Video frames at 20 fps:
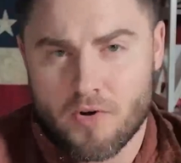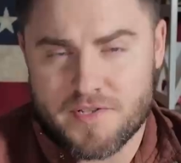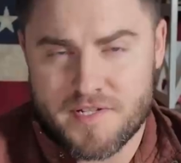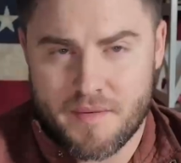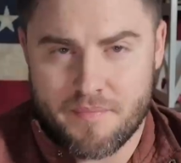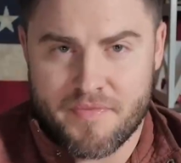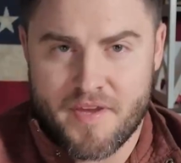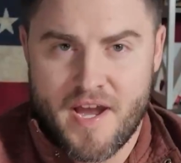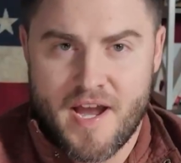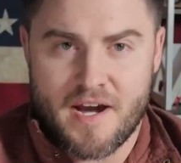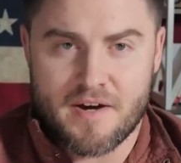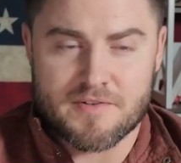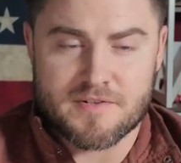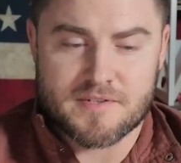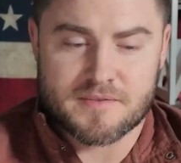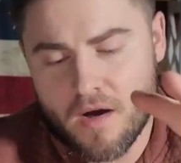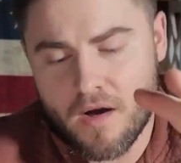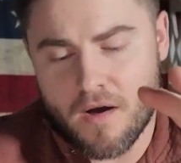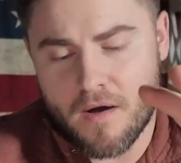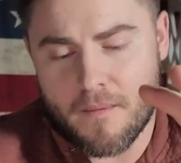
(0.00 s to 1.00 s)
holds up the house.
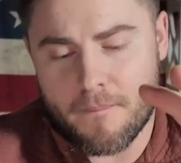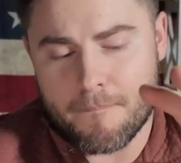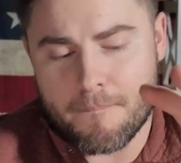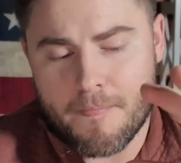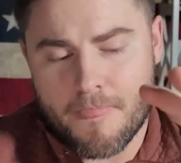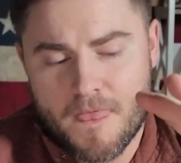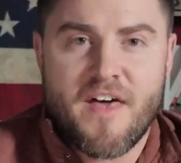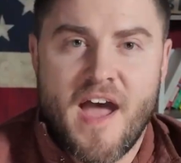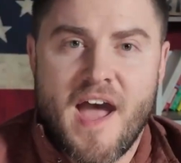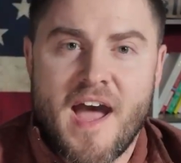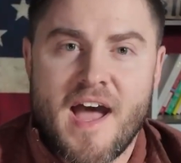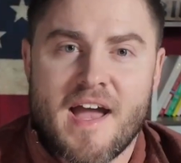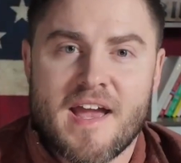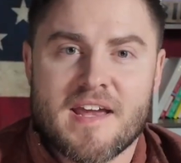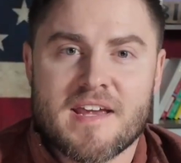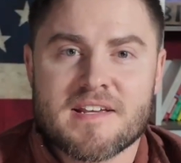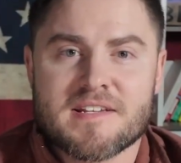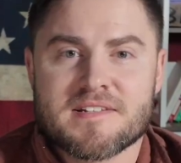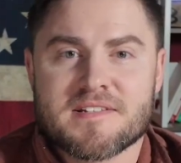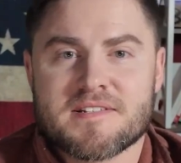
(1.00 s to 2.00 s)
That
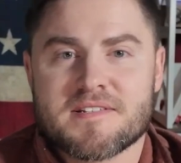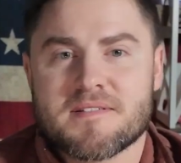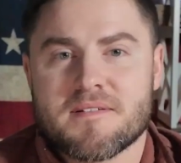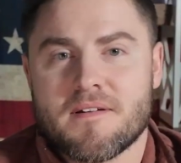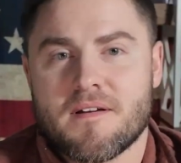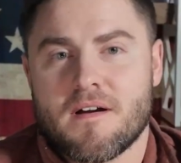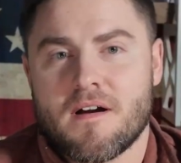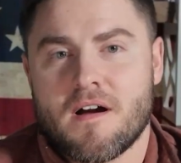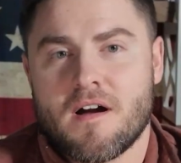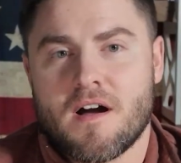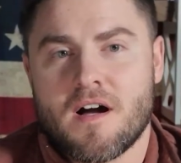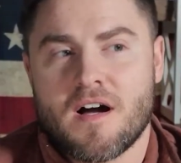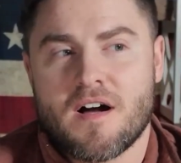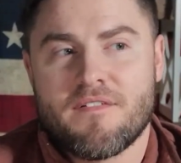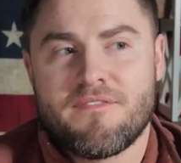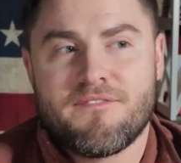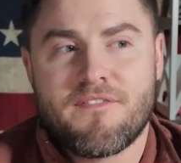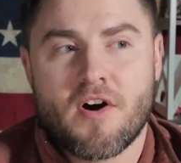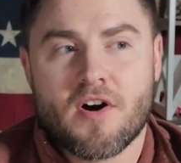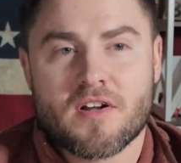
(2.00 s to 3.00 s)
is
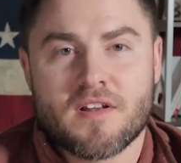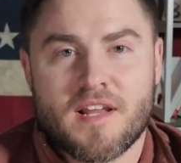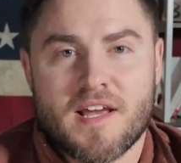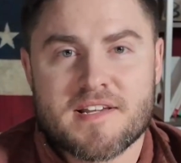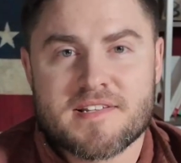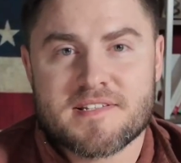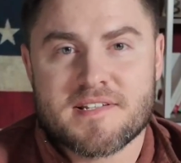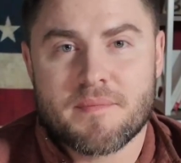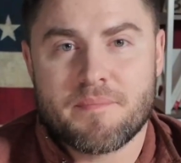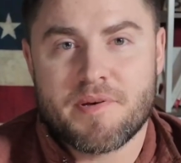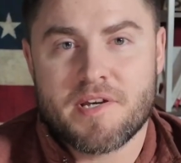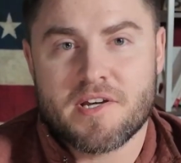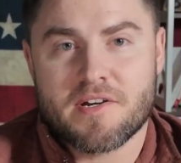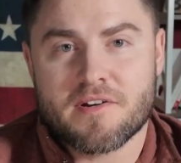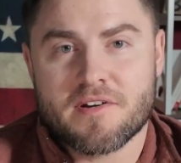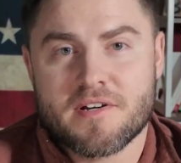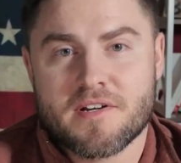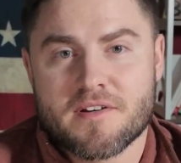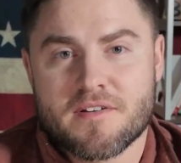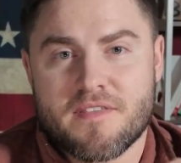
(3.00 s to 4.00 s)
far less
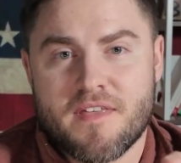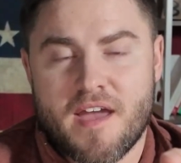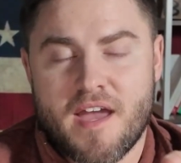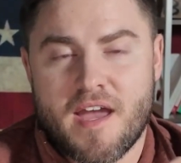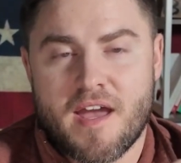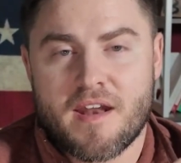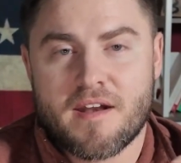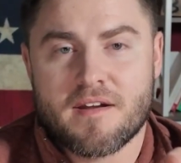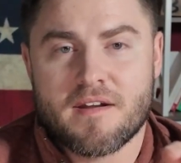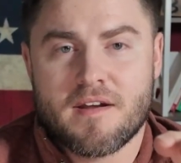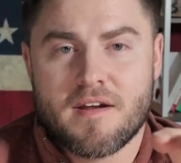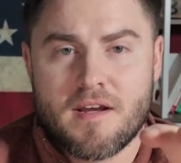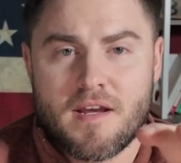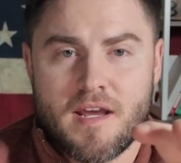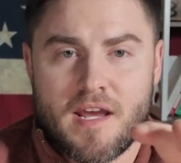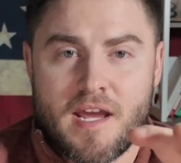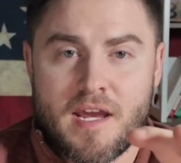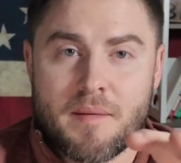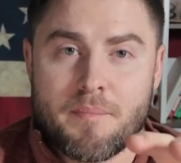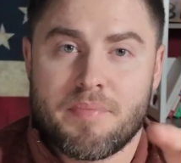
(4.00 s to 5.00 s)
superior than
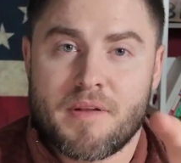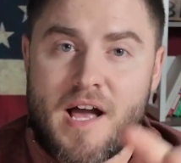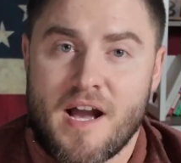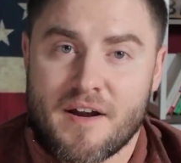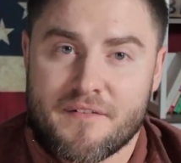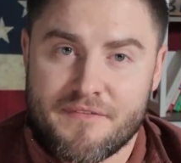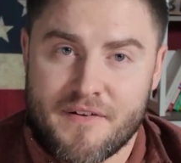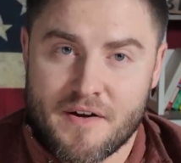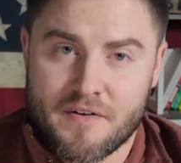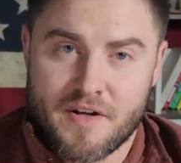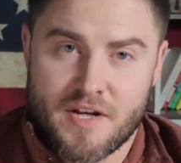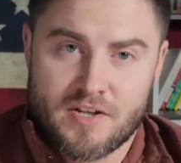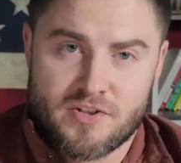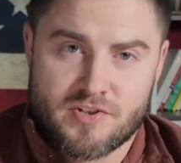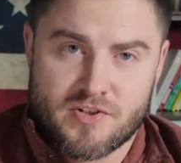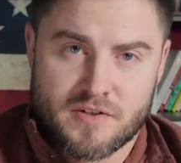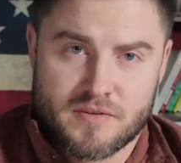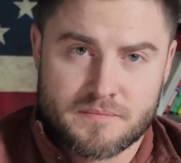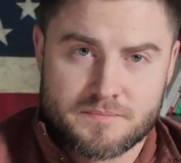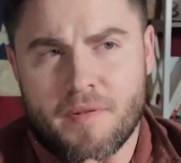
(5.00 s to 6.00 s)
a block
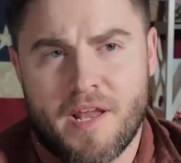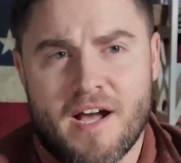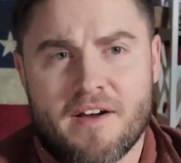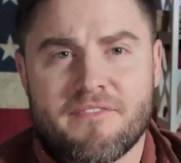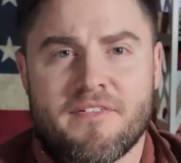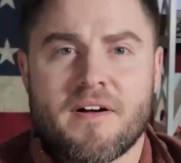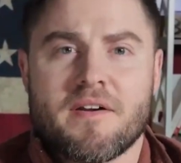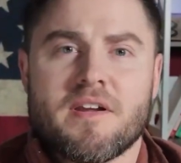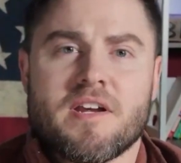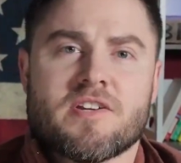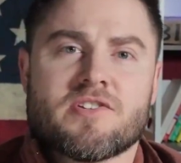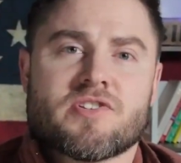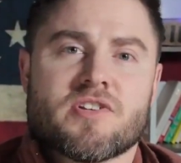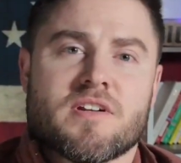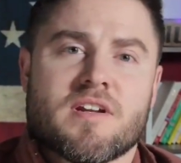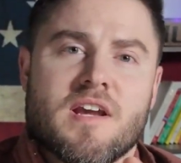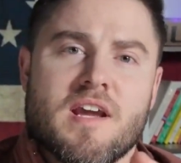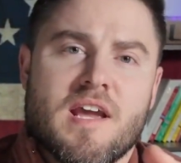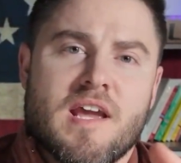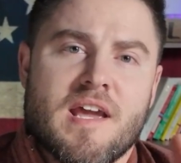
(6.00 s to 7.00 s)
foundation. Block
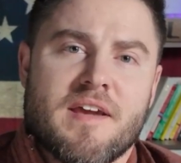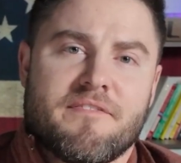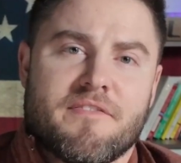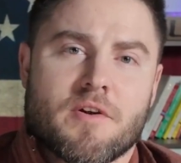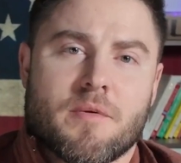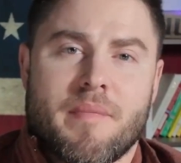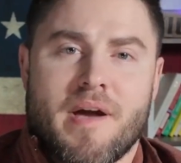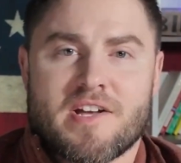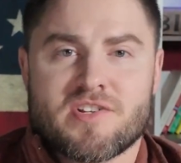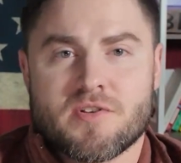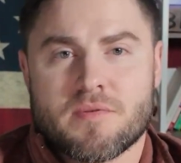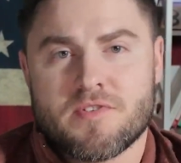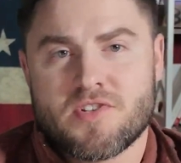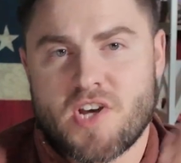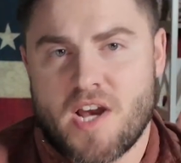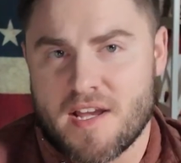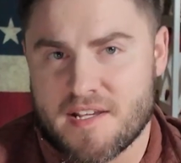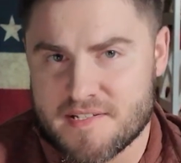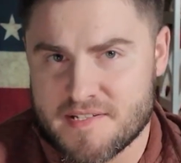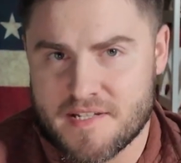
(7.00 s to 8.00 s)
foundation, if you imagine
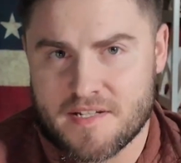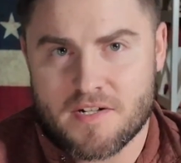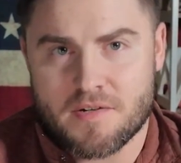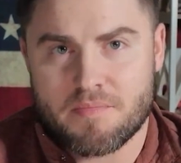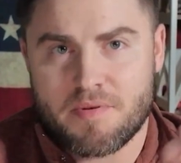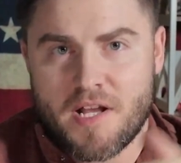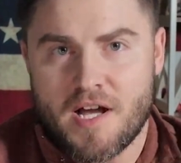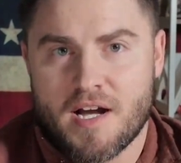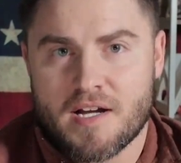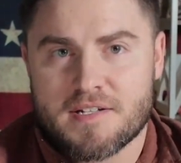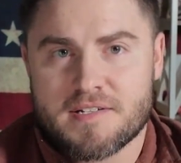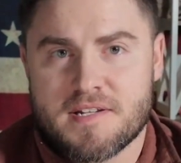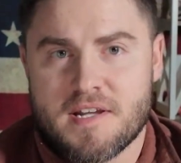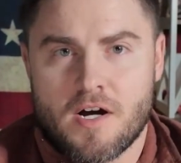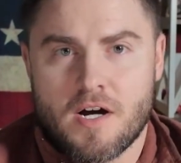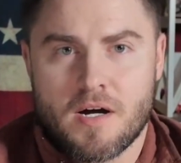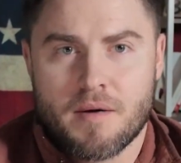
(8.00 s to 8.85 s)
giant cinder blocks,